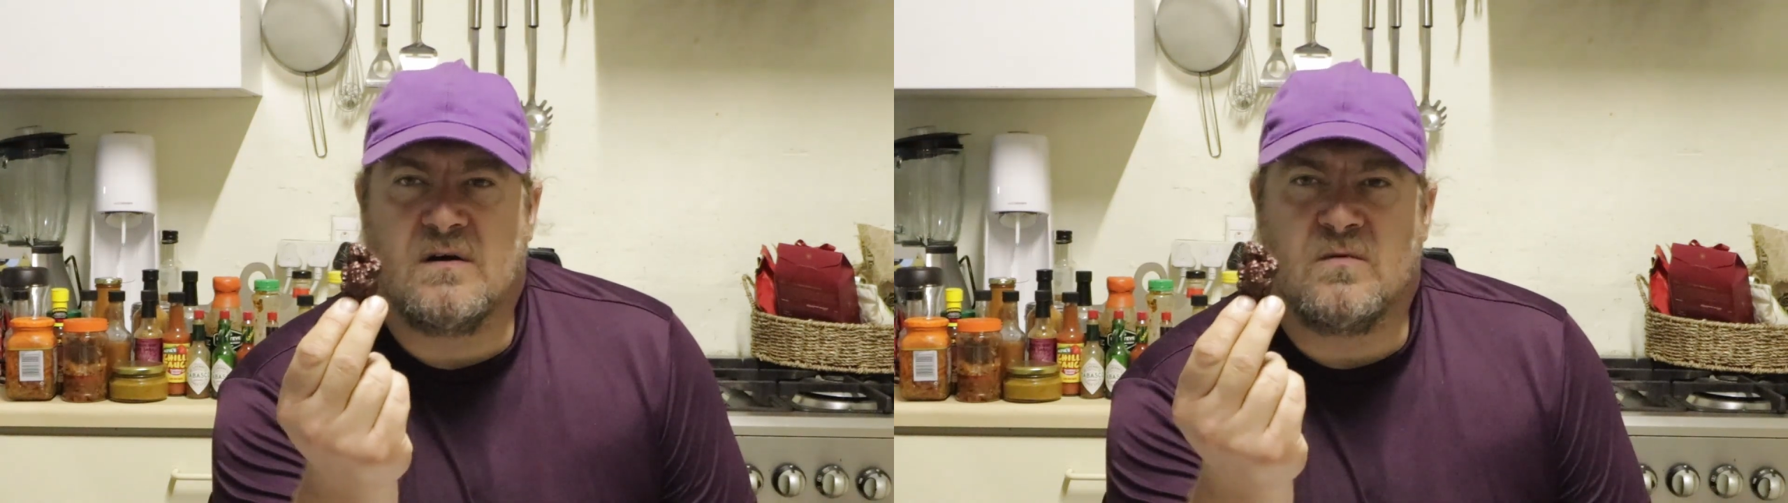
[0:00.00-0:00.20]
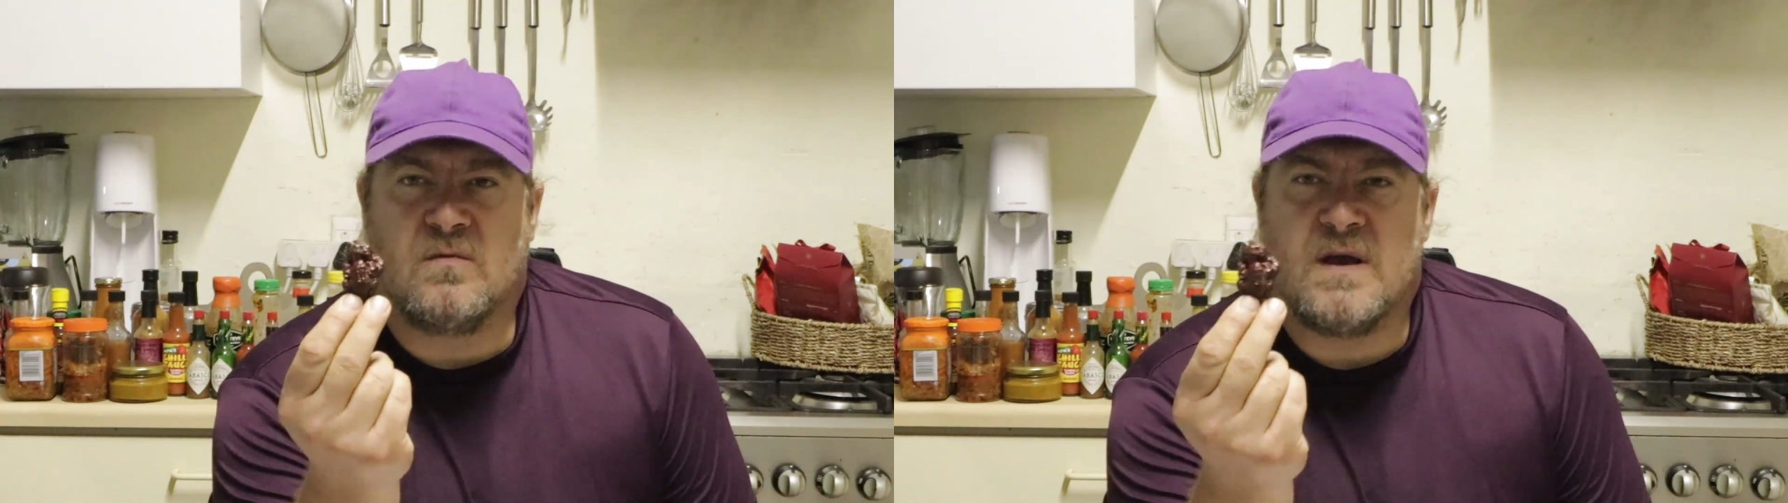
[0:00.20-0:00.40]

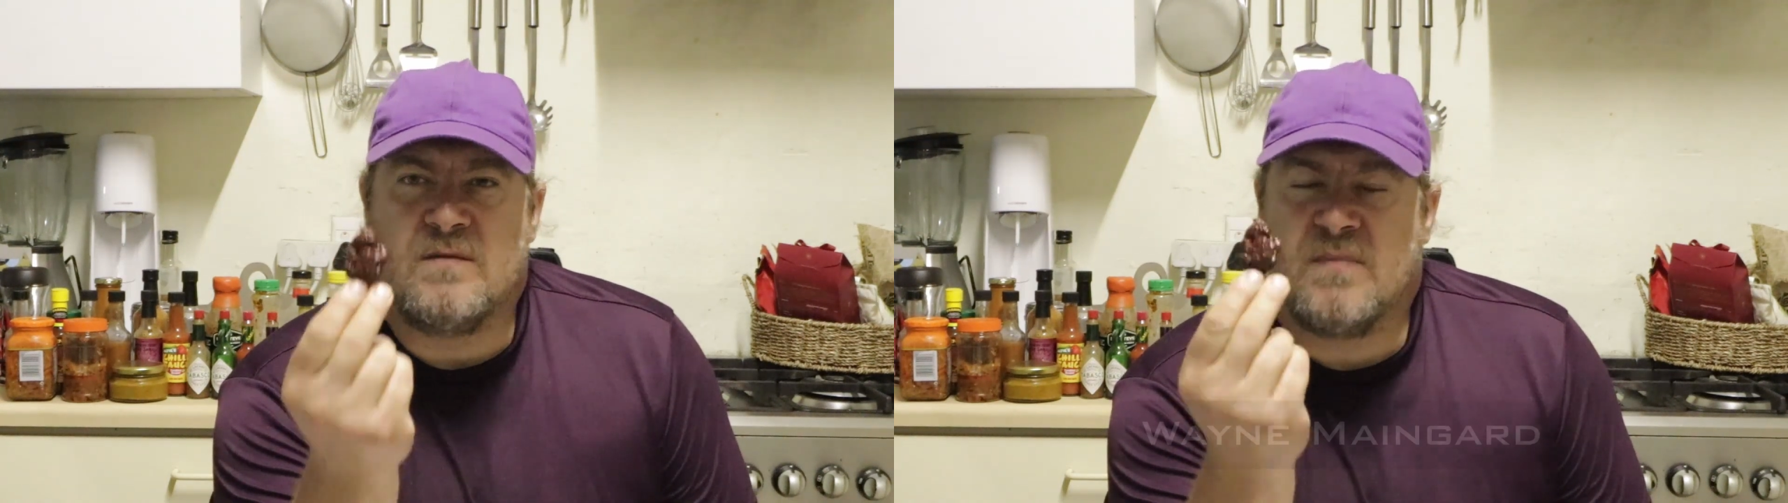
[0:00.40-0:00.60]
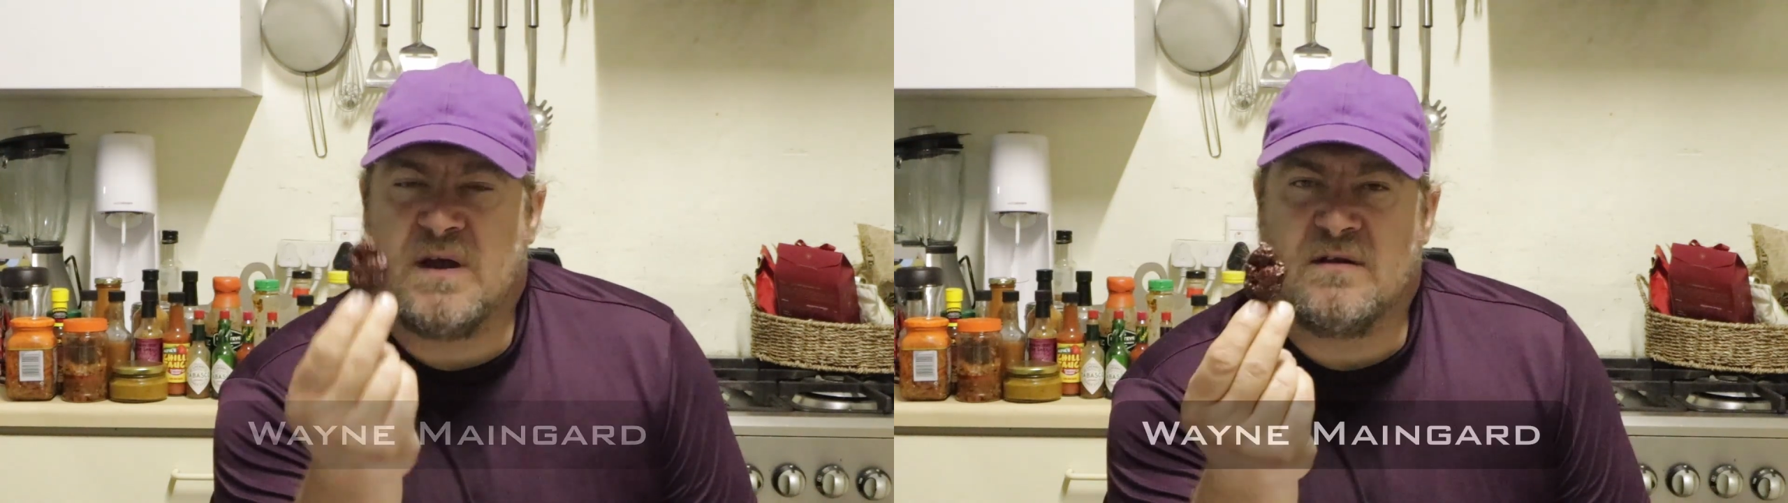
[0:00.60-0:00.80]

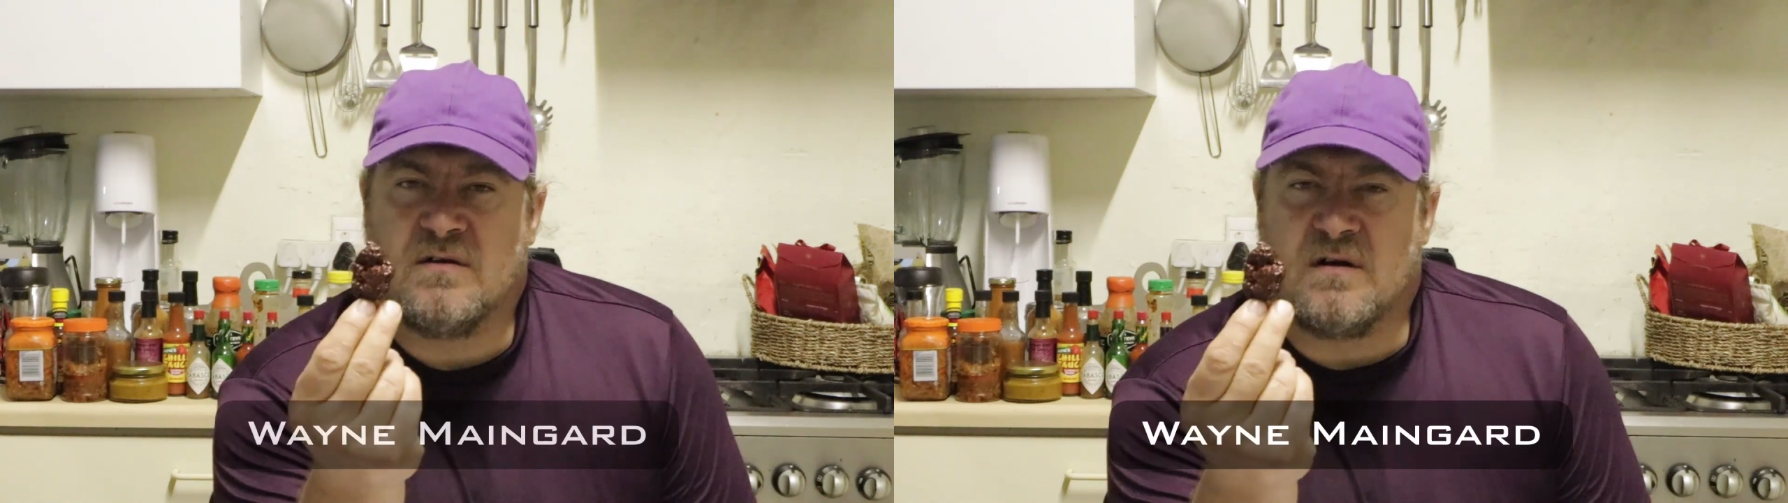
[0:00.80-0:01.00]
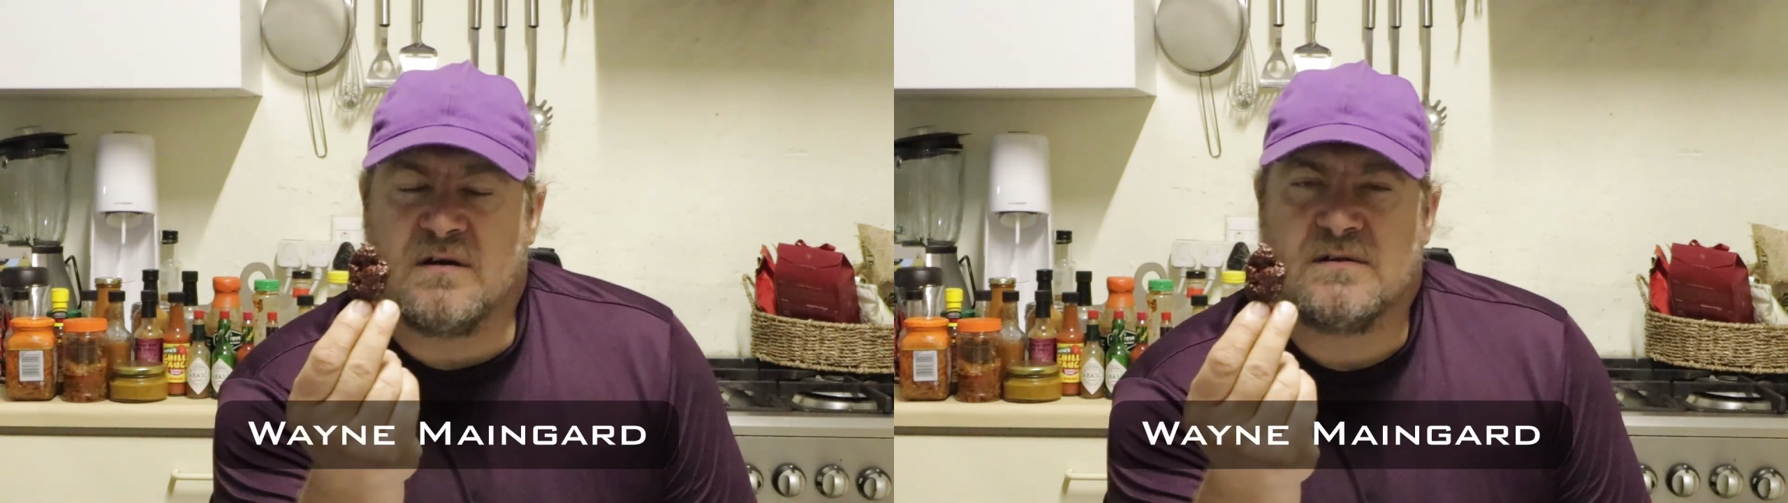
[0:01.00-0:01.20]
Wayne
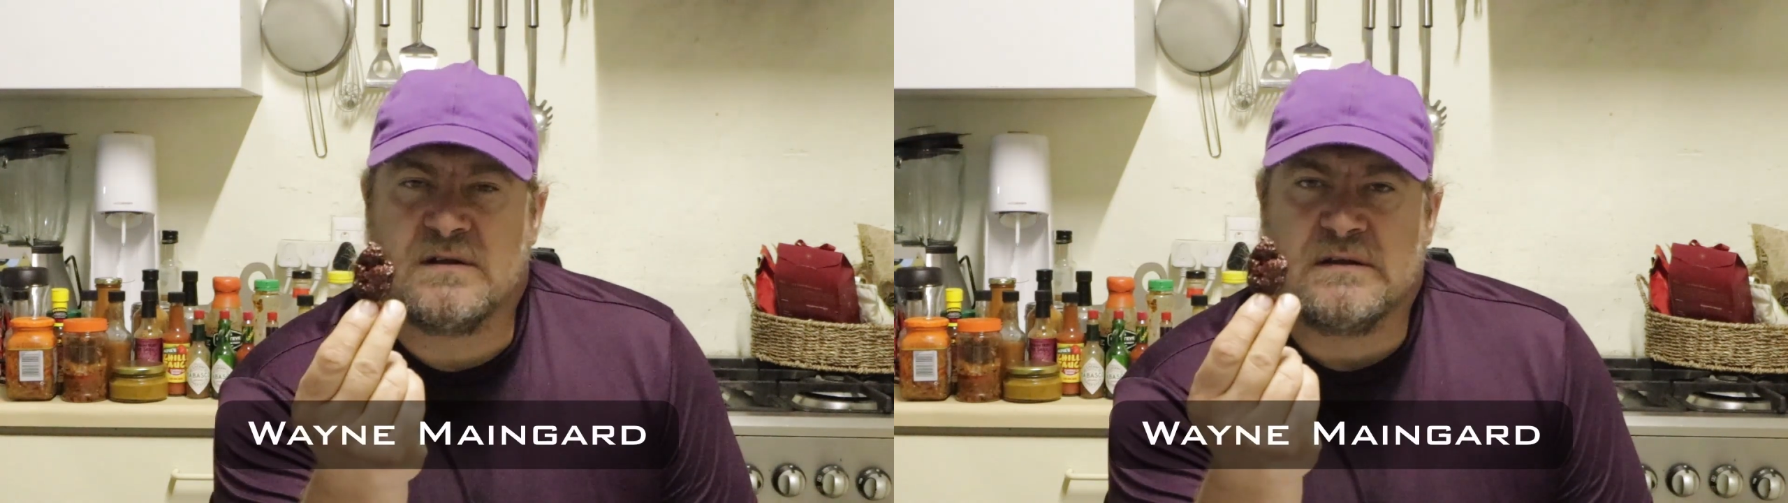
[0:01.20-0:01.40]
Maingard.